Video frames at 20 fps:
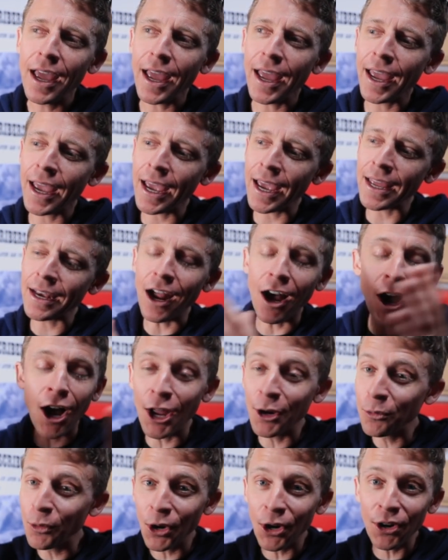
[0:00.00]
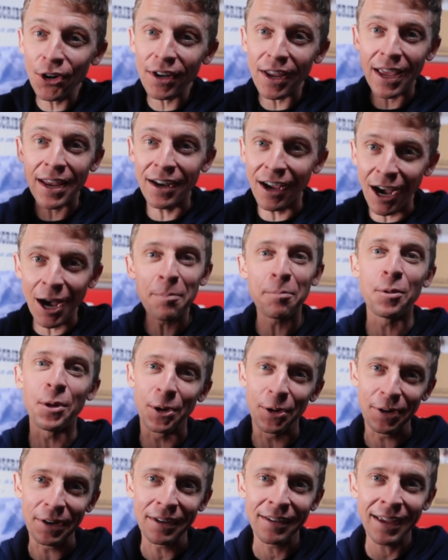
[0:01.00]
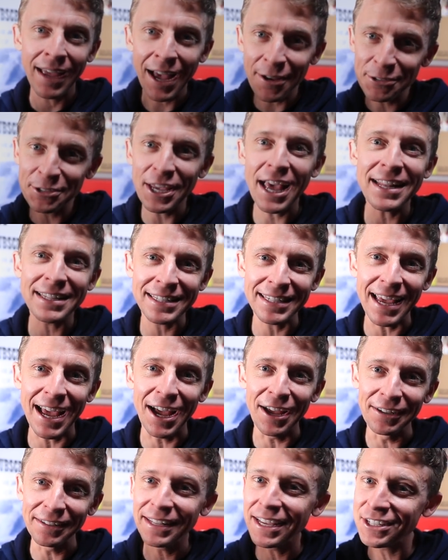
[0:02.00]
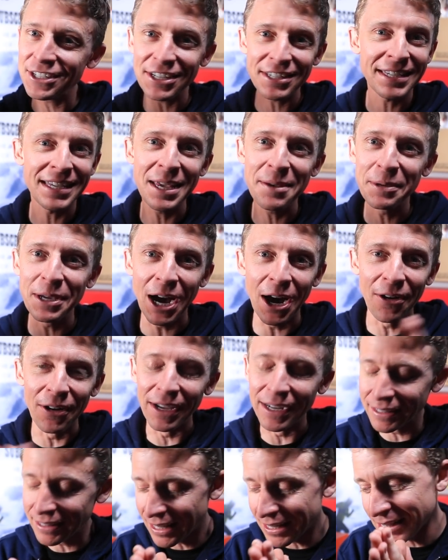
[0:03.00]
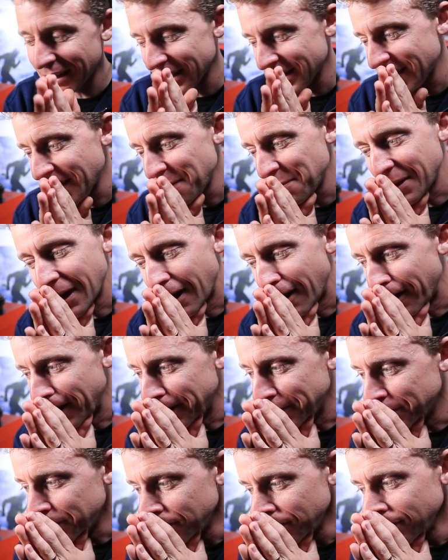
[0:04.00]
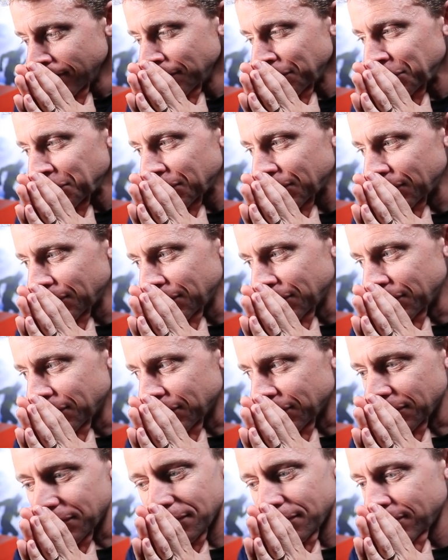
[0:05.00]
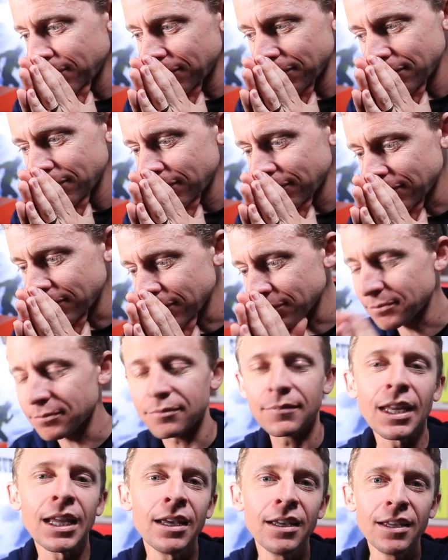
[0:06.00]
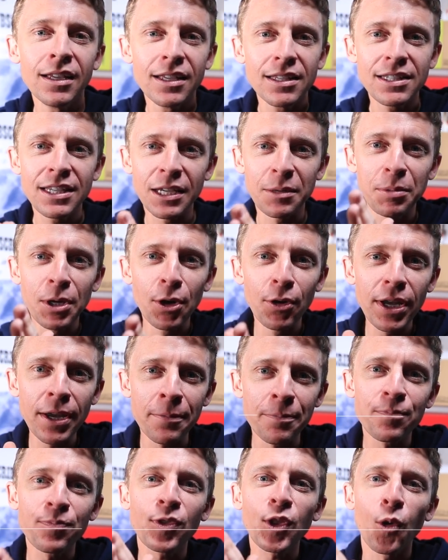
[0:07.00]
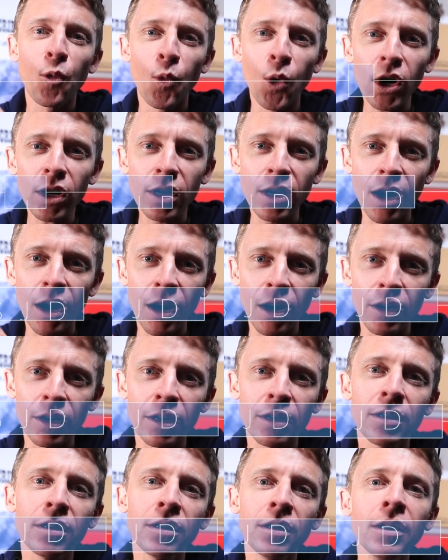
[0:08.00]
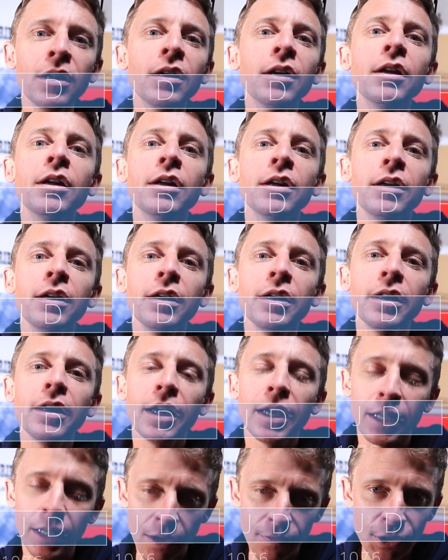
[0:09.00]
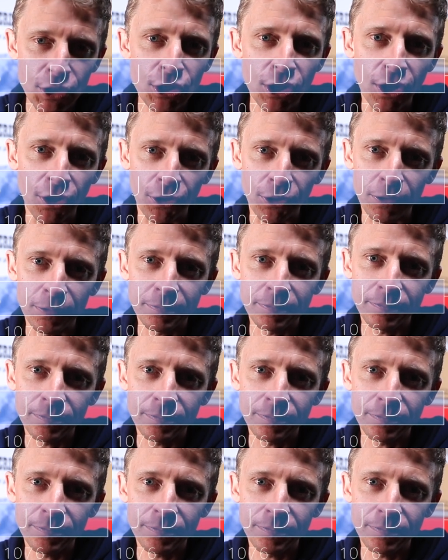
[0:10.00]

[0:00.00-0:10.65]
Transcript: and onward and upward. How's that sound? Let's just keep going. Let's just keep going. Mm, mm, mm, mm. Seek beauty, work hard, and love each other.